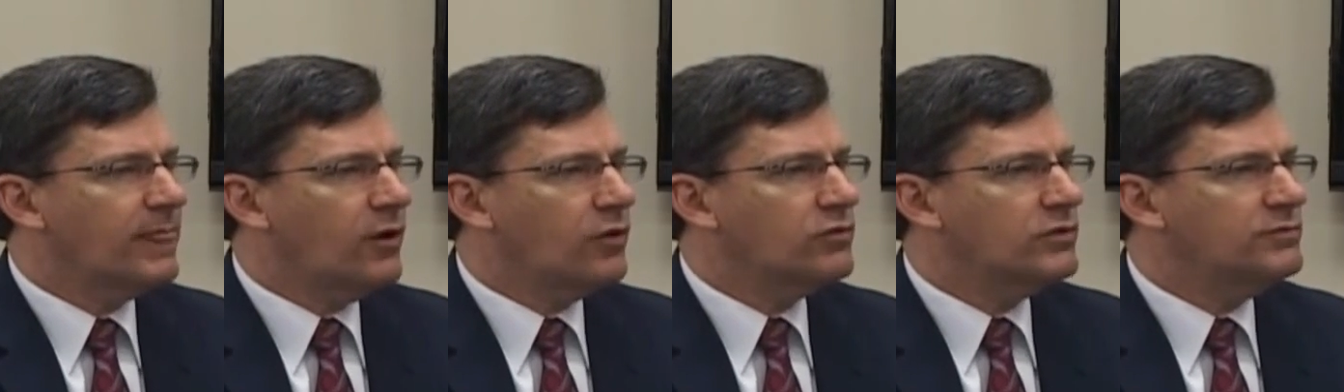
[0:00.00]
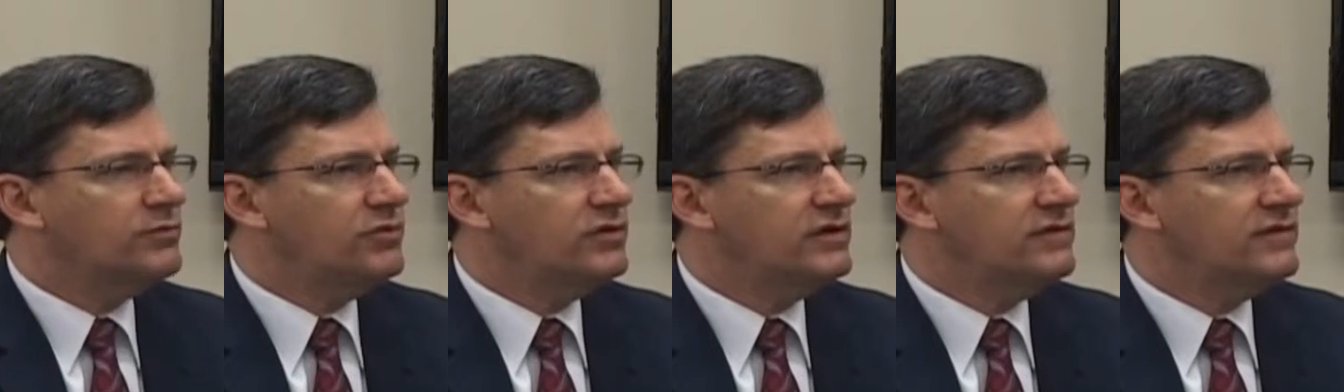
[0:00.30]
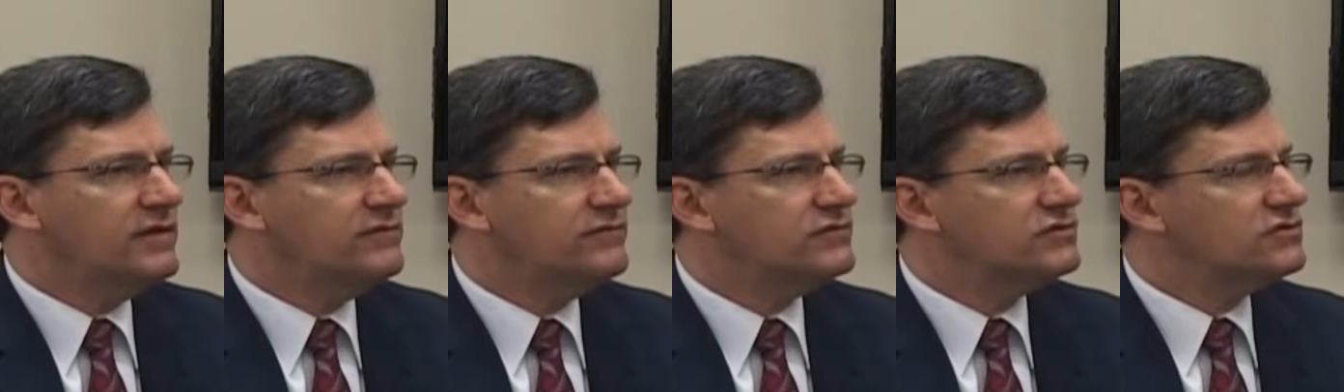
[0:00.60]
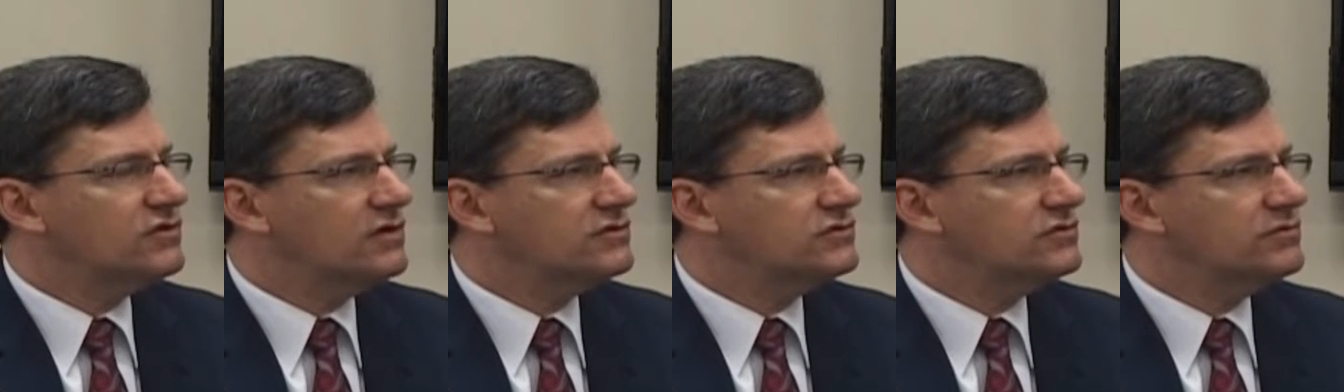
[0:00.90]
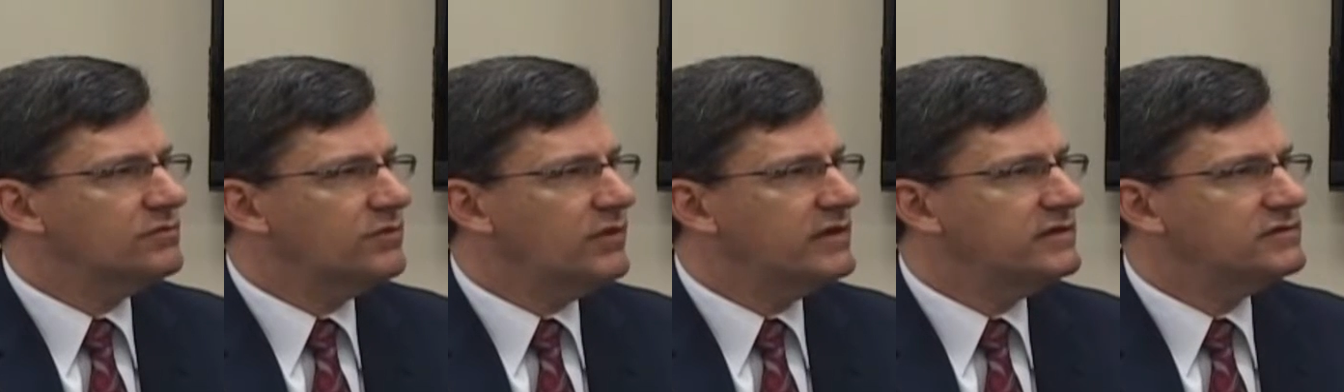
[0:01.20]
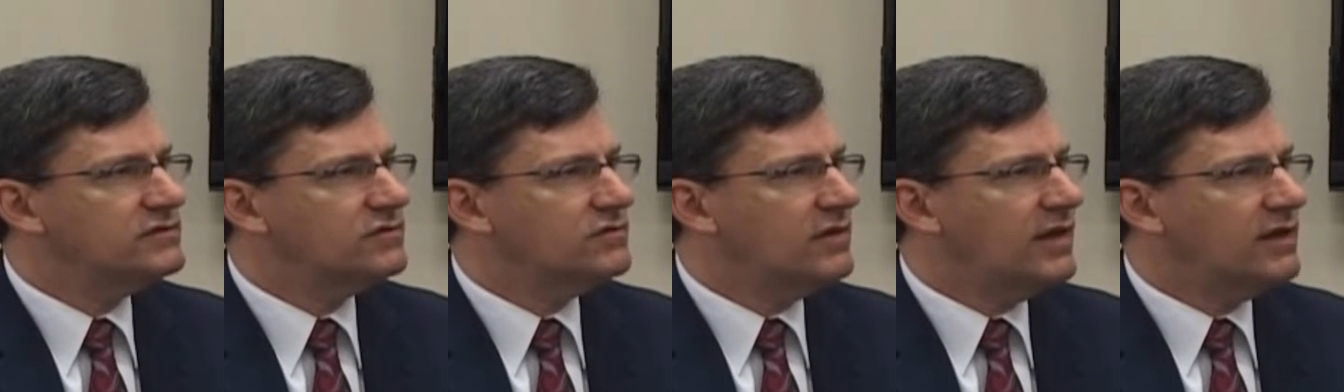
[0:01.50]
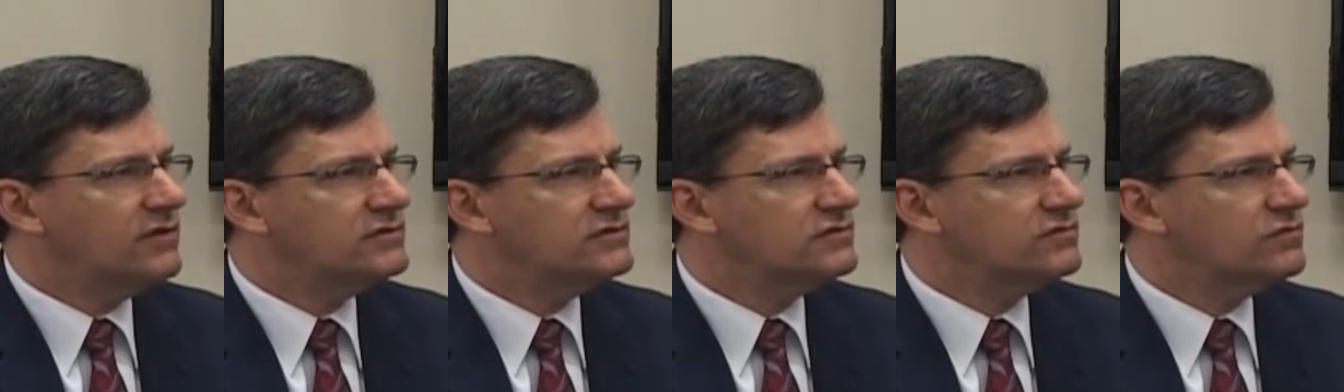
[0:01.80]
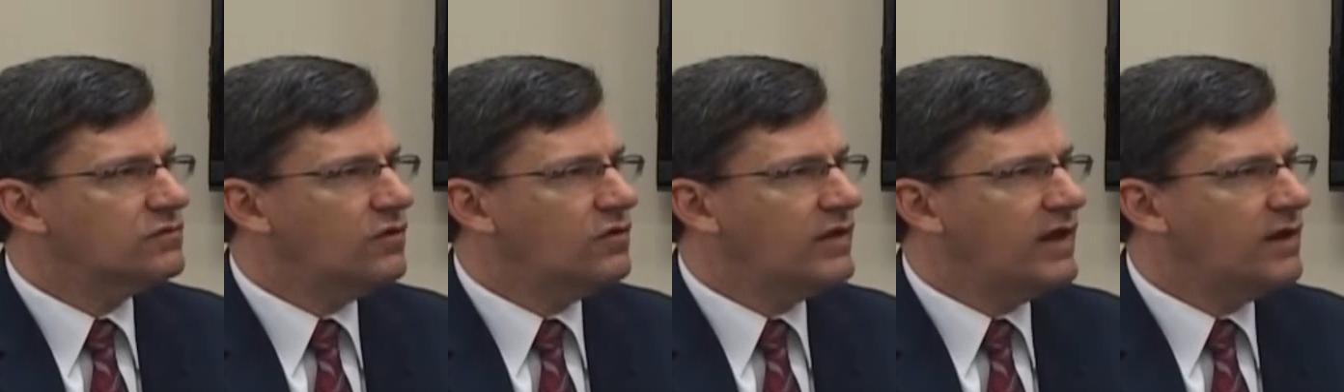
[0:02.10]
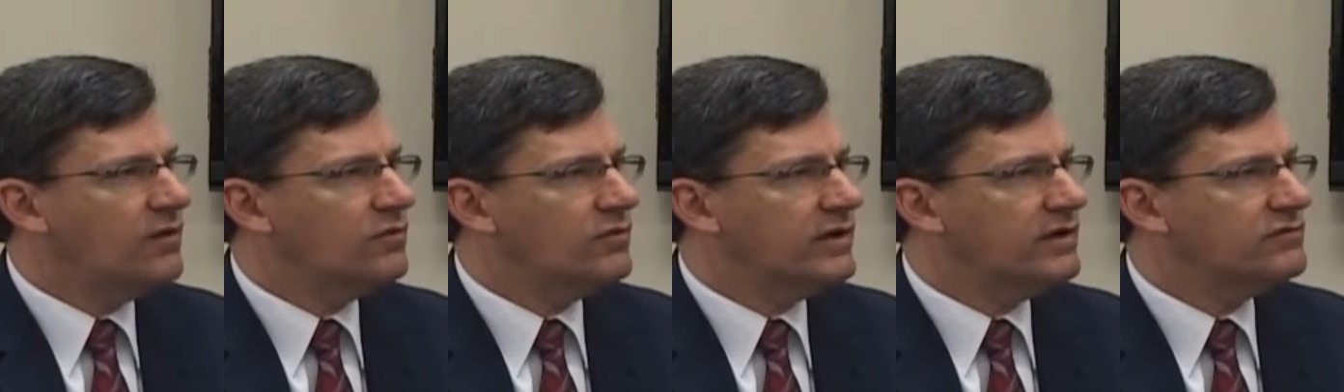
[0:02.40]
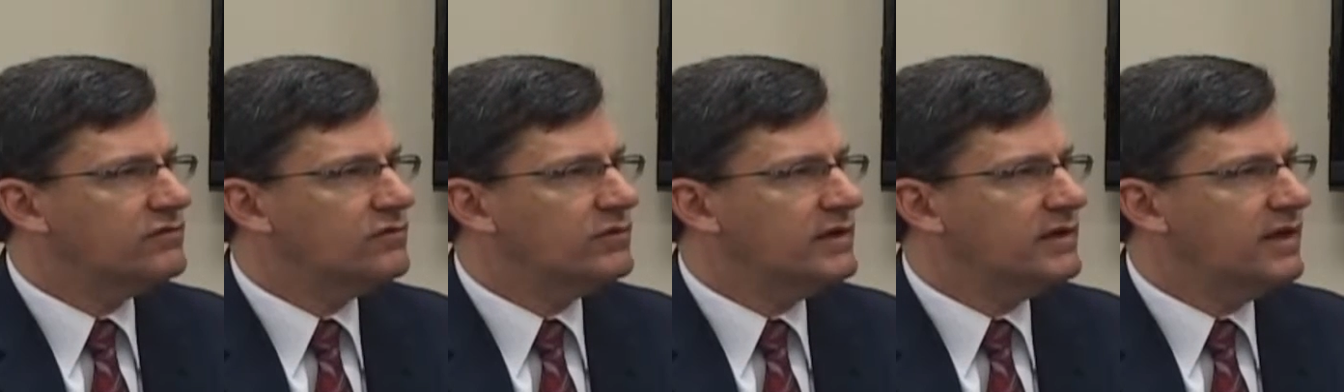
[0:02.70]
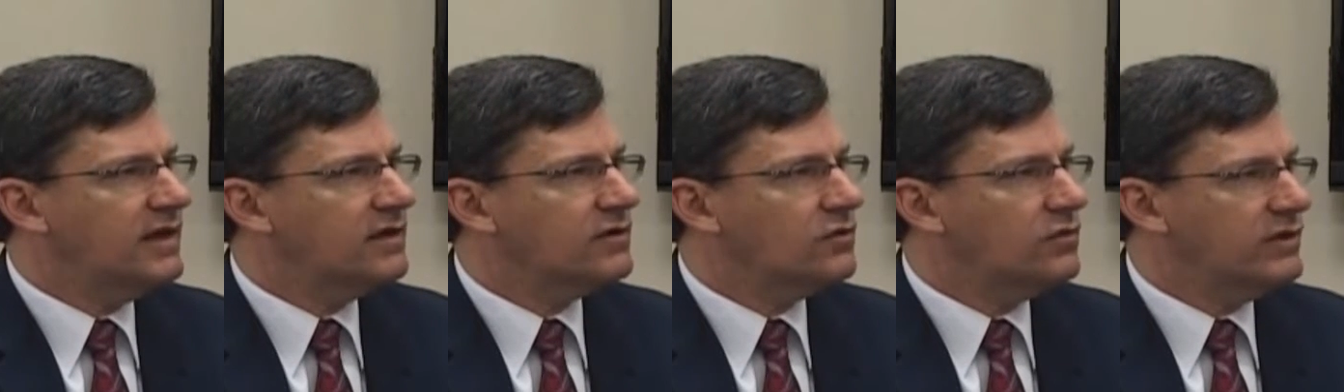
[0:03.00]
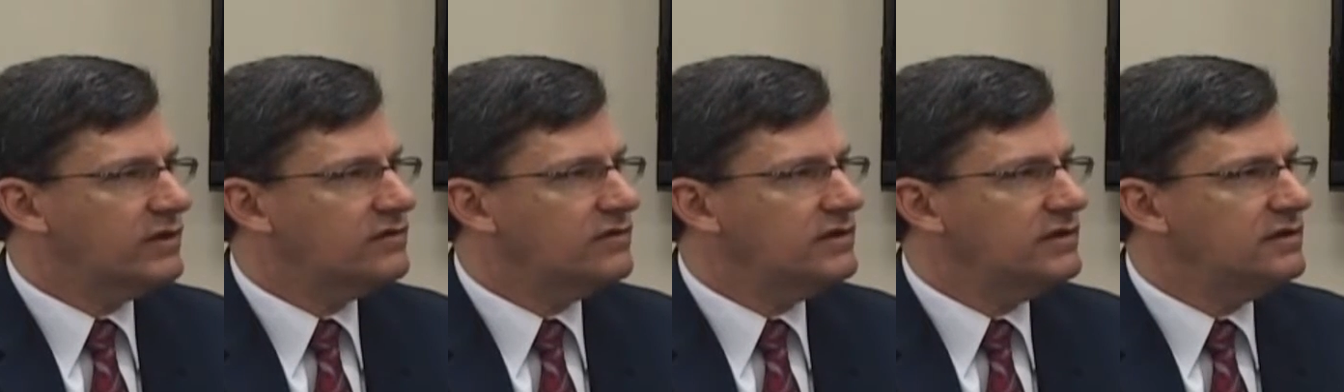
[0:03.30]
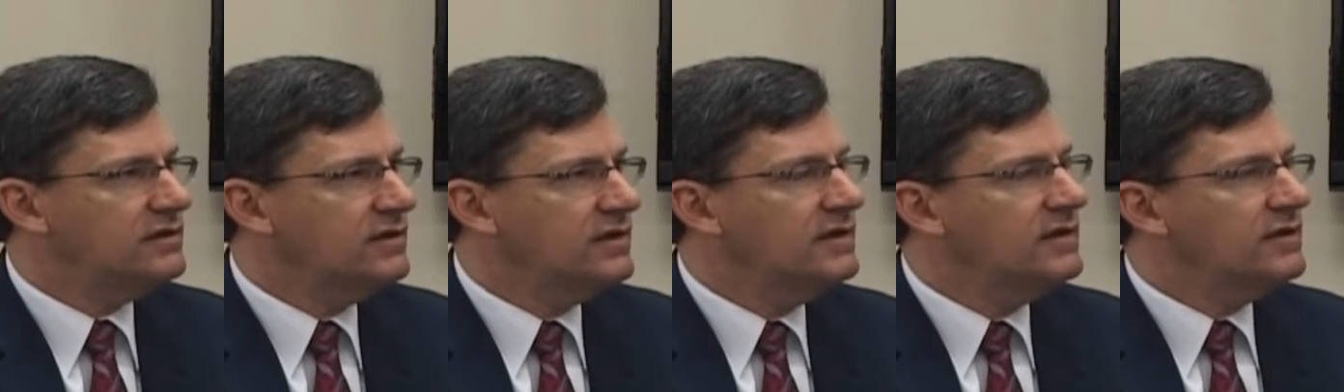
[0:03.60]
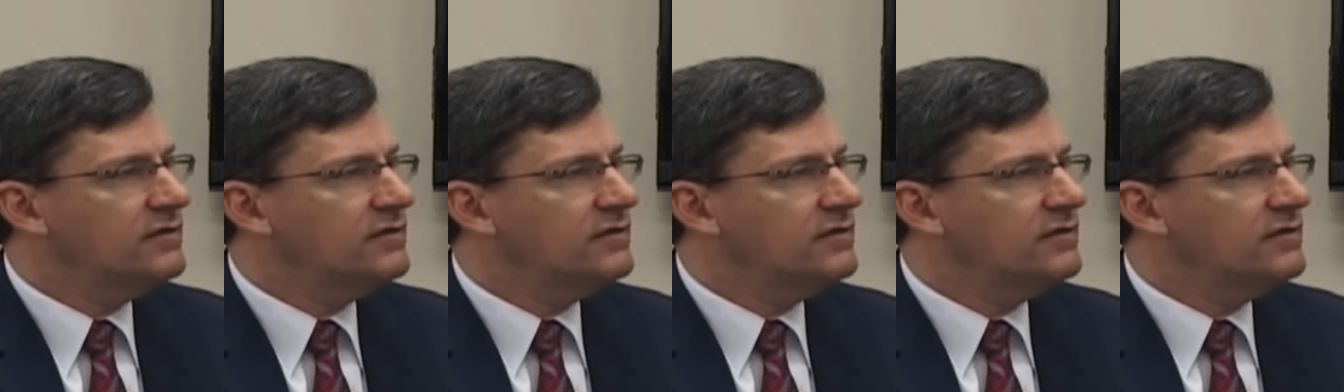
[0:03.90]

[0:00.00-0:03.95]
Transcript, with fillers: are we putting the infrastructure in place to allow us to roll out whatever we get quickly?